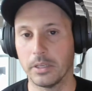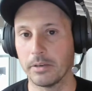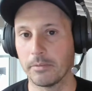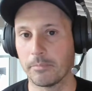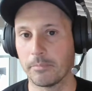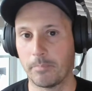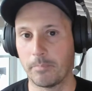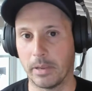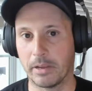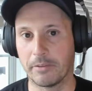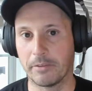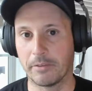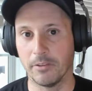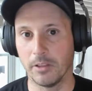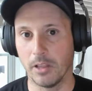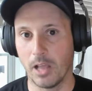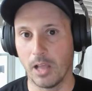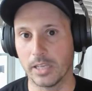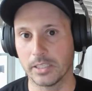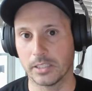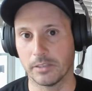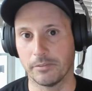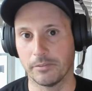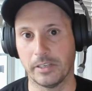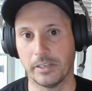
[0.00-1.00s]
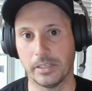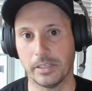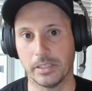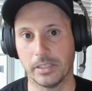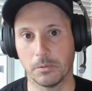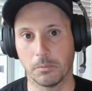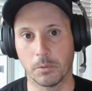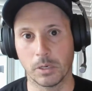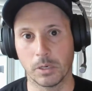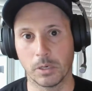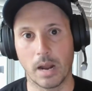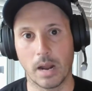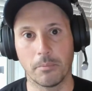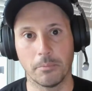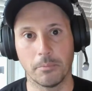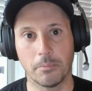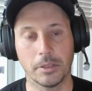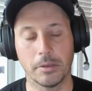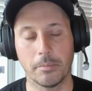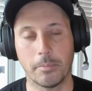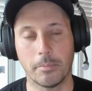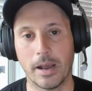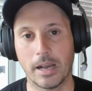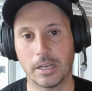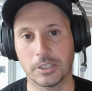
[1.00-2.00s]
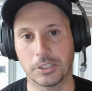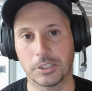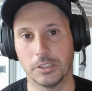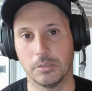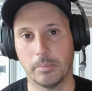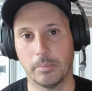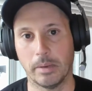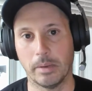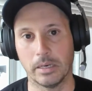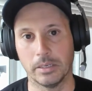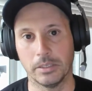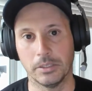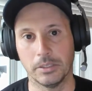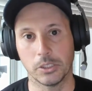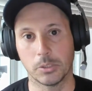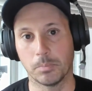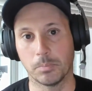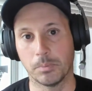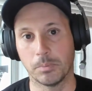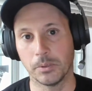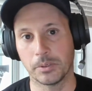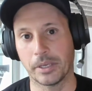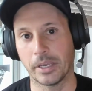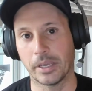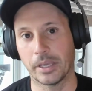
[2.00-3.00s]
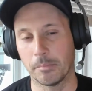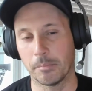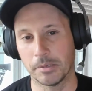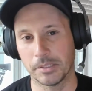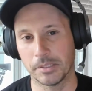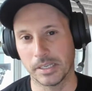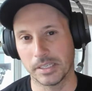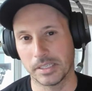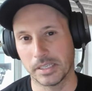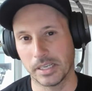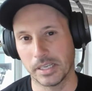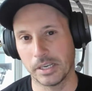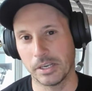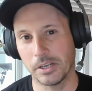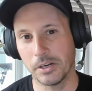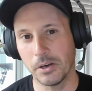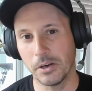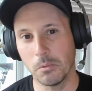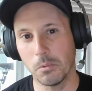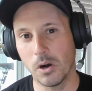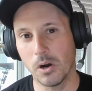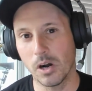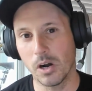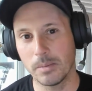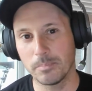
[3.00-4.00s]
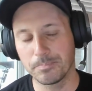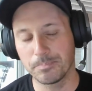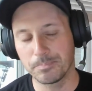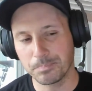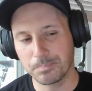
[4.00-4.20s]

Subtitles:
big philosophies and what I'm really passionate about in this bootcamp is I say, you know what?